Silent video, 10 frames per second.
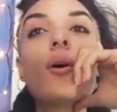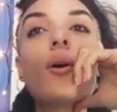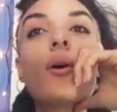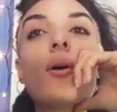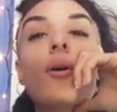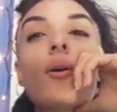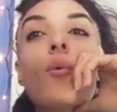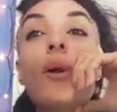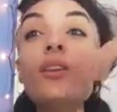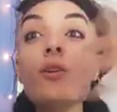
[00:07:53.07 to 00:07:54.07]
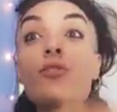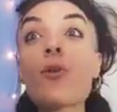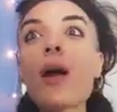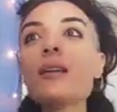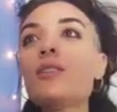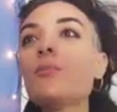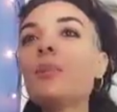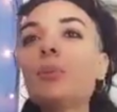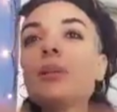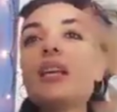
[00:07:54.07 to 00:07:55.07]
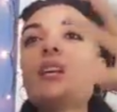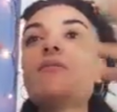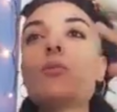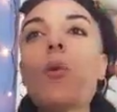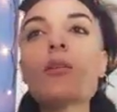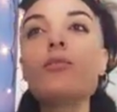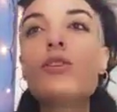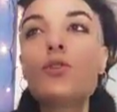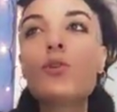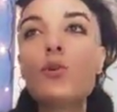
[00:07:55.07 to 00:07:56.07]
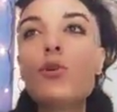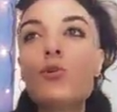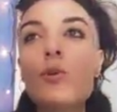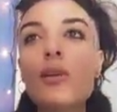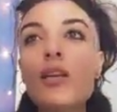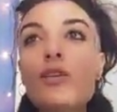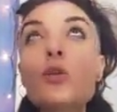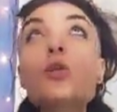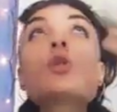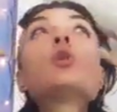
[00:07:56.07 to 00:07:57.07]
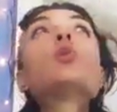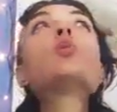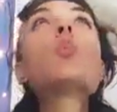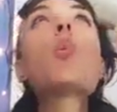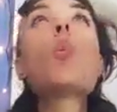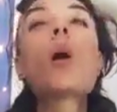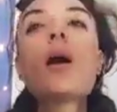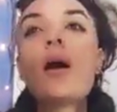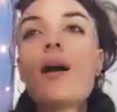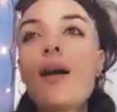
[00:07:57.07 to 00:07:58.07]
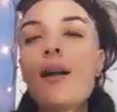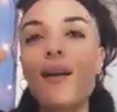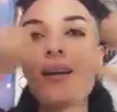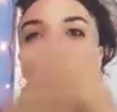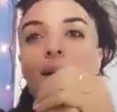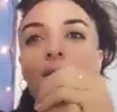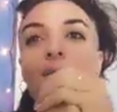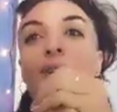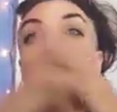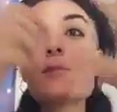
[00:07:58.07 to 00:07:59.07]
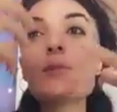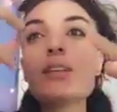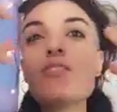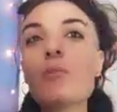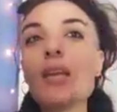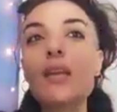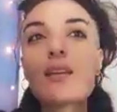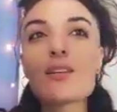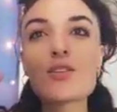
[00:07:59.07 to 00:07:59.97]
Uh, when you're trying to be believed, what do you do usually? You sw- Please believe me.